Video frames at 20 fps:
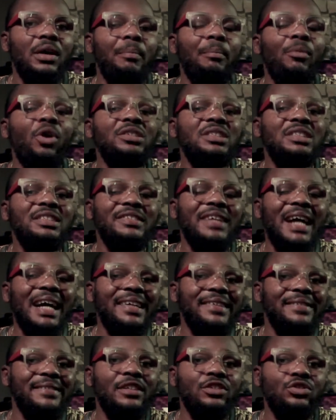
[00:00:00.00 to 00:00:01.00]

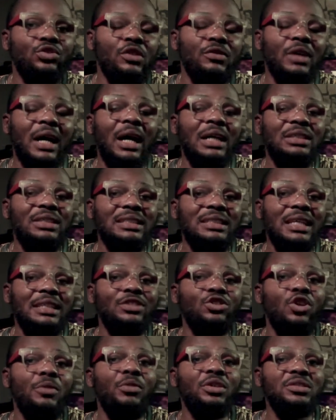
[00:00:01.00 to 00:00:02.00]
multi-track rig. So as you are
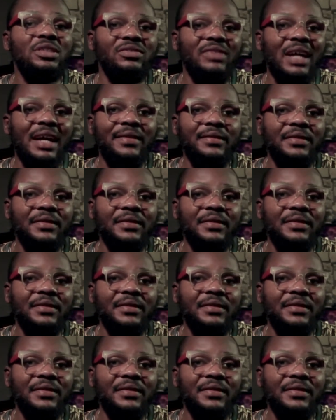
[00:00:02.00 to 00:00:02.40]
starting your multi-track